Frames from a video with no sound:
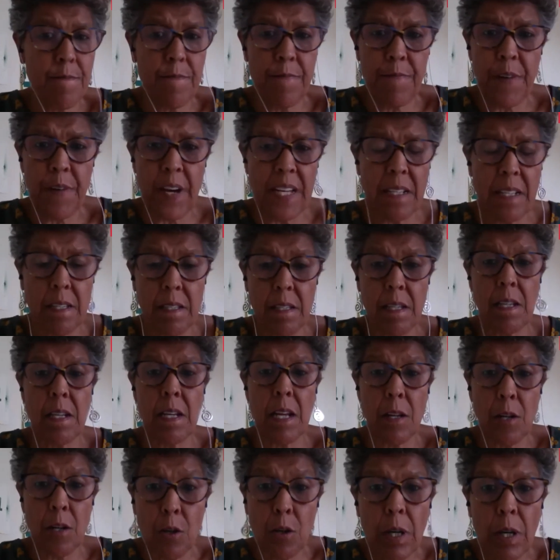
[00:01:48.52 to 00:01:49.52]
facing
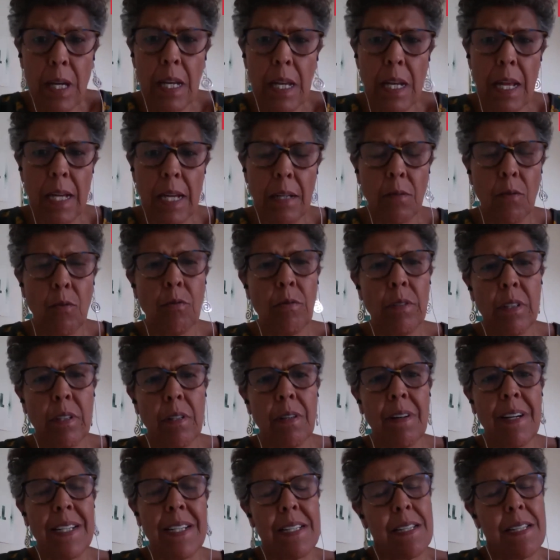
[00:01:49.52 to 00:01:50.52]
and looking at all the
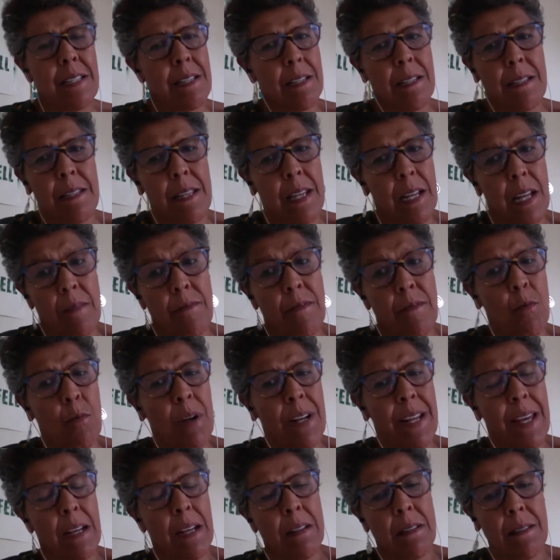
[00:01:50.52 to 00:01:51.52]
crises that
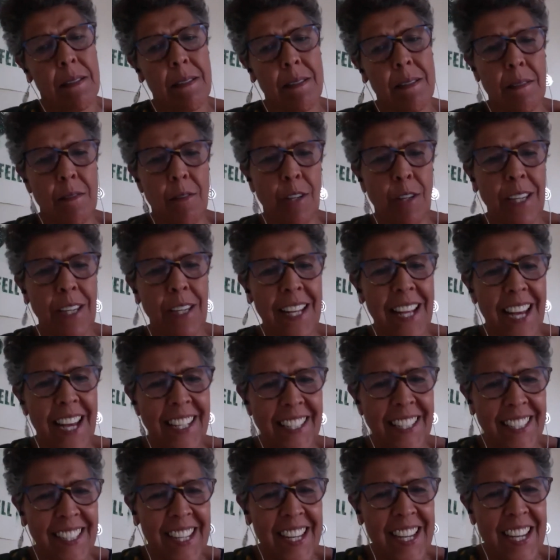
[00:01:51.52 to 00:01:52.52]
everyone else is looking at.